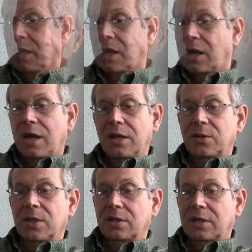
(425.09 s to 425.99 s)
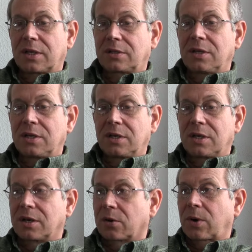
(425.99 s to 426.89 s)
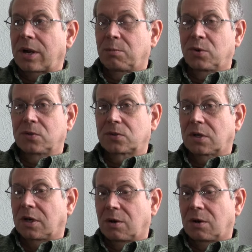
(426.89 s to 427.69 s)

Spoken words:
I think that The Incredibles